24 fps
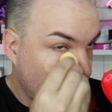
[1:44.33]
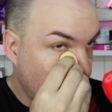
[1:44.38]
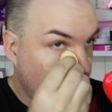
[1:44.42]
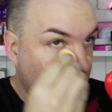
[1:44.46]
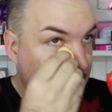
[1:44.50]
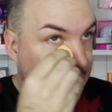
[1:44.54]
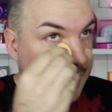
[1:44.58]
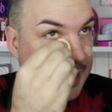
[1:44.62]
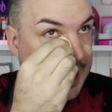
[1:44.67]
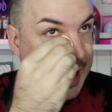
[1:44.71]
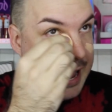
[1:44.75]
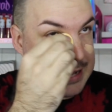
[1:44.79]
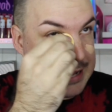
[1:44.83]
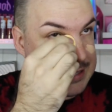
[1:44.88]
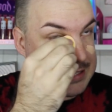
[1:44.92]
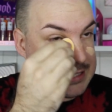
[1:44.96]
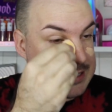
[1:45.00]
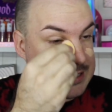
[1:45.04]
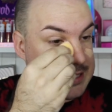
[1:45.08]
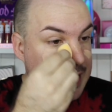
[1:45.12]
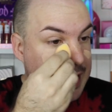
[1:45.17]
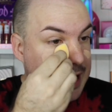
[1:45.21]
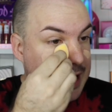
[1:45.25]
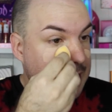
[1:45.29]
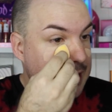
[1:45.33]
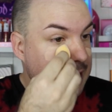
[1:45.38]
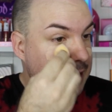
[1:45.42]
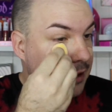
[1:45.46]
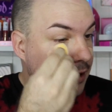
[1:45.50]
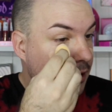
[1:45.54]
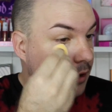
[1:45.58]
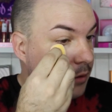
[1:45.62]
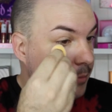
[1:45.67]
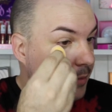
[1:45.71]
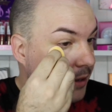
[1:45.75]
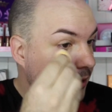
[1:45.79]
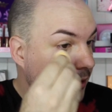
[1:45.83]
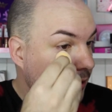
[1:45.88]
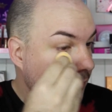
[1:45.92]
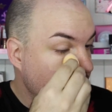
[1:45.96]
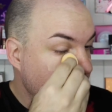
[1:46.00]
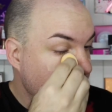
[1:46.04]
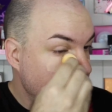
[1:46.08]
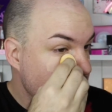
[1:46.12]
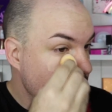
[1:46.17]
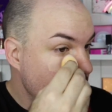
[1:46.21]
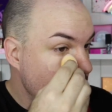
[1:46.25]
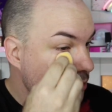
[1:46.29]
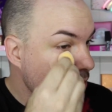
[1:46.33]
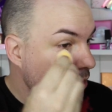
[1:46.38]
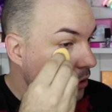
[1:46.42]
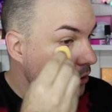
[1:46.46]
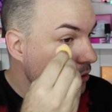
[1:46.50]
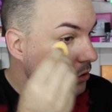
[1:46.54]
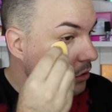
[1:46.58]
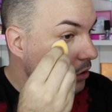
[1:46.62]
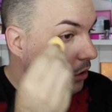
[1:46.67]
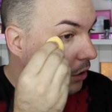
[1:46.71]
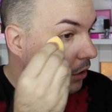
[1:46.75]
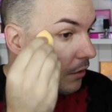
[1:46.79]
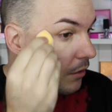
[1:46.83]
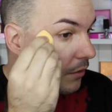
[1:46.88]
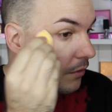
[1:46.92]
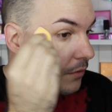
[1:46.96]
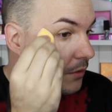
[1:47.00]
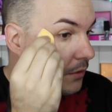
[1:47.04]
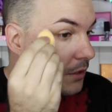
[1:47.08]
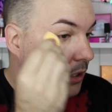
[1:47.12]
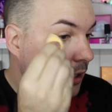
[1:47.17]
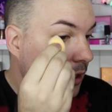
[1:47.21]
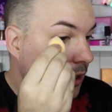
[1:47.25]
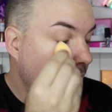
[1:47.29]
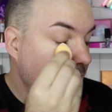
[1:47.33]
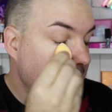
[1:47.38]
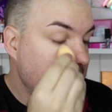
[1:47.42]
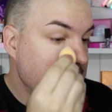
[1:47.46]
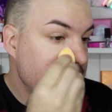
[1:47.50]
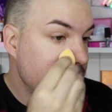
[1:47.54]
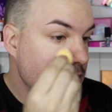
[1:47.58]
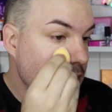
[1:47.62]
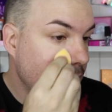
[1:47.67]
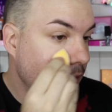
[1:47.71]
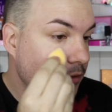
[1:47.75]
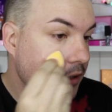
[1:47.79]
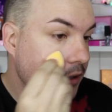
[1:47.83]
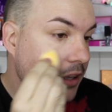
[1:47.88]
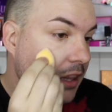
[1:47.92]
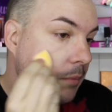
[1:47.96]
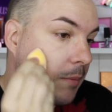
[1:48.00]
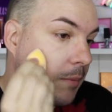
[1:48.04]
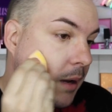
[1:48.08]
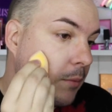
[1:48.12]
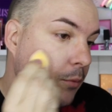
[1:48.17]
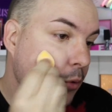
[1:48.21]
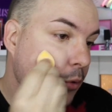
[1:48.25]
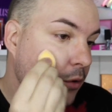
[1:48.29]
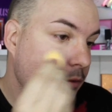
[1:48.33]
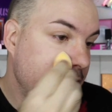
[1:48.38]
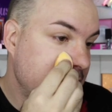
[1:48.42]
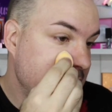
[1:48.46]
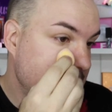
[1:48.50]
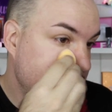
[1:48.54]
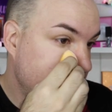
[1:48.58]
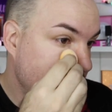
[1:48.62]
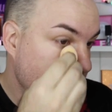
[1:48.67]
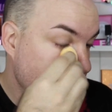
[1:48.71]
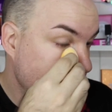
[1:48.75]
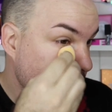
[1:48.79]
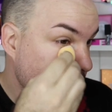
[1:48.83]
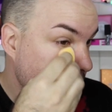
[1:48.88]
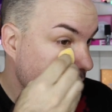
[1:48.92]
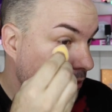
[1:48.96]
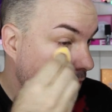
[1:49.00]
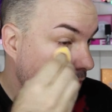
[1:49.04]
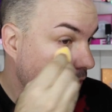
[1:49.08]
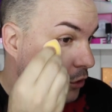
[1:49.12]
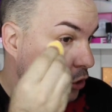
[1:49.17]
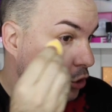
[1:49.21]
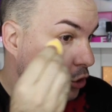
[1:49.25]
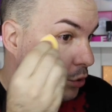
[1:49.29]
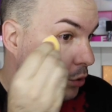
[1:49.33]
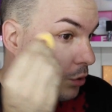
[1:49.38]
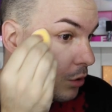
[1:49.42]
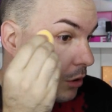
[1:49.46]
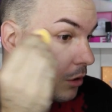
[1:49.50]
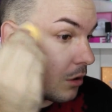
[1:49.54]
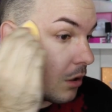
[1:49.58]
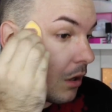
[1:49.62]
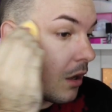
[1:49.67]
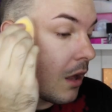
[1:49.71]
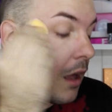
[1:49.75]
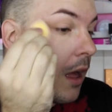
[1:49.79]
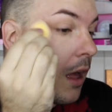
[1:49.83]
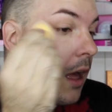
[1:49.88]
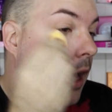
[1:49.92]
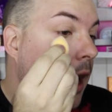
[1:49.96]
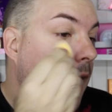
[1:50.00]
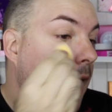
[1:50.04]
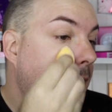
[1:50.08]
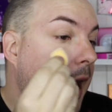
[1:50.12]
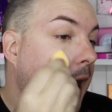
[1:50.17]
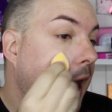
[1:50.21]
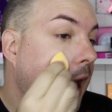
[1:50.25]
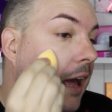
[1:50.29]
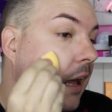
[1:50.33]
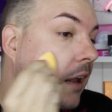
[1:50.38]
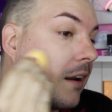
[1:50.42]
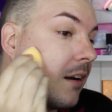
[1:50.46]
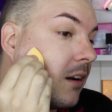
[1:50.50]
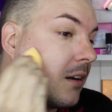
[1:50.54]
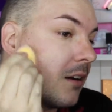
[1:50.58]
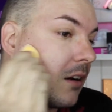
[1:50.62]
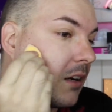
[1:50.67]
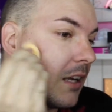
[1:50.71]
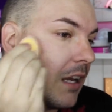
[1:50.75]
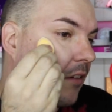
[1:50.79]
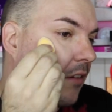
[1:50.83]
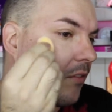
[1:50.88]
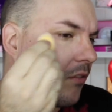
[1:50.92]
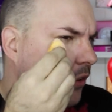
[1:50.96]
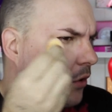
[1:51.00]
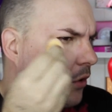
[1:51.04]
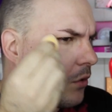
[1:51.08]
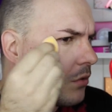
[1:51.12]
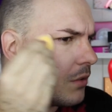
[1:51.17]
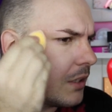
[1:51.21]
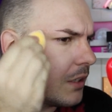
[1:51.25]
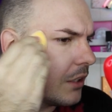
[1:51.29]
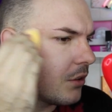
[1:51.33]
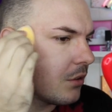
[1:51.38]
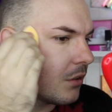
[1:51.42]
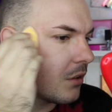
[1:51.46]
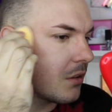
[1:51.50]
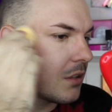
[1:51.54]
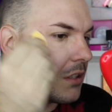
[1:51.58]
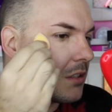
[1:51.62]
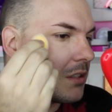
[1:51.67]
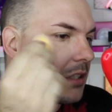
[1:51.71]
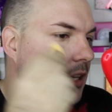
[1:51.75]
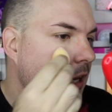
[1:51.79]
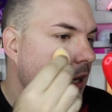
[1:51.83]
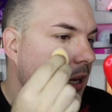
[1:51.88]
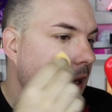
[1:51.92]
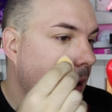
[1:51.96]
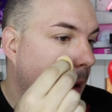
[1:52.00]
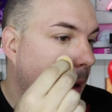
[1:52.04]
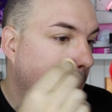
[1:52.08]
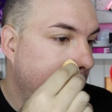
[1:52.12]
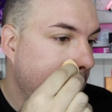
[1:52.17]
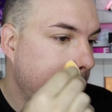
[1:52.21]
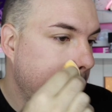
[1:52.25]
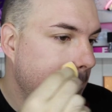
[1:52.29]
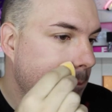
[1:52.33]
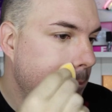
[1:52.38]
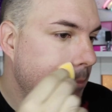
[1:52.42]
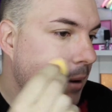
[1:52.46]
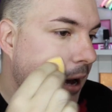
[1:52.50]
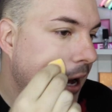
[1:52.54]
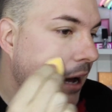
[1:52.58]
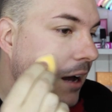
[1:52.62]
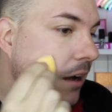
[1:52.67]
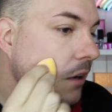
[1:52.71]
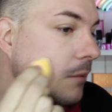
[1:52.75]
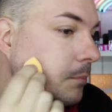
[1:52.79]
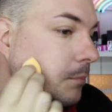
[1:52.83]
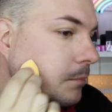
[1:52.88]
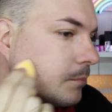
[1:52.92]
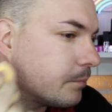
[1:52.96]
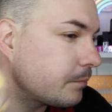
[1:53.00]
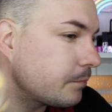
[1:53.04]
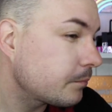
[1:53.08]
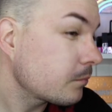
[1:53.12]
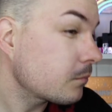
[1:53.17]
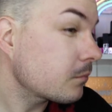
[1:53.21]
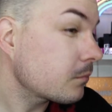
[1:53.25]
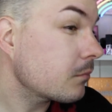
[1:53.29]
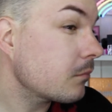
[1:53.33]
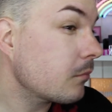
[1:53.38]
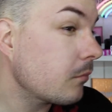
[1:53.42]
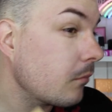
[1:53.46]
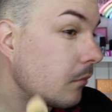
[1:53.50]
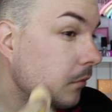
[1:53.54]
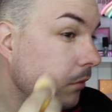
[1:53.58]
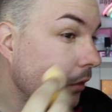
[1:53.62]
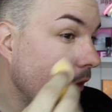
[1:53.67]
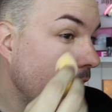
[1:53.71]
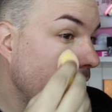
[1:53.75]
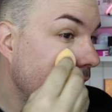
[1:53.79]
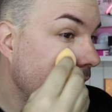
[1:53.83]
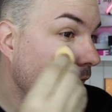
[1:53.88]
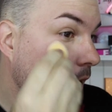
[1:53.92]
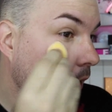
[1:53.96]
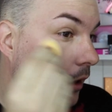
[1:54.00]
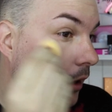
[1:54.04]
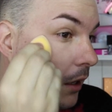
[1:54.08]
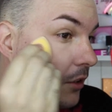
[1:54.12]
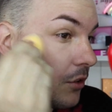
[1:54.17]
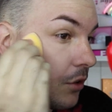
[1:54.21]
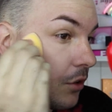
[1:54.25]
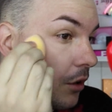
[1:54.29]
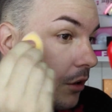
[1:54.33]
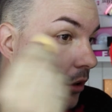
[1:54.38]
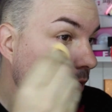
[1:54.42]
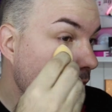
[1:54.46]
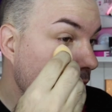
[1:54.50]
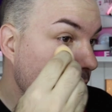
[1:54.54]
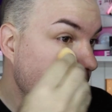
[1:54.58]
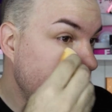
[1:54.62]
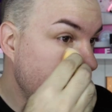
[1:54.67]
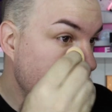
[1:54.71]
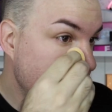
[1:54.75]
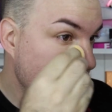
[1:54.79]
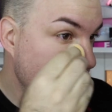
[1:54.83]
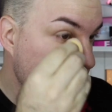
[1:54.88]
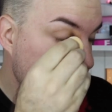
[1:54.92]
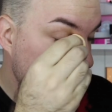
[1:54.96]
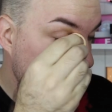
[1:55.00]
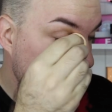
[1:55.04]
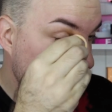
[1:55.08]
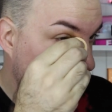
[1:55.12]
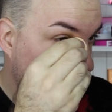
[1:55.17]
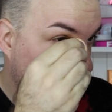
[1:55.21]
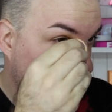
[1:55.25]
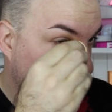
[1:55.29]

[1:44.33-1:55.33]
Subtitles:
I can say, oh my god, it's so soft. Like, it's softer than my Morphe sponges, for sure. And it feels really good on the skin, but I don't know if it's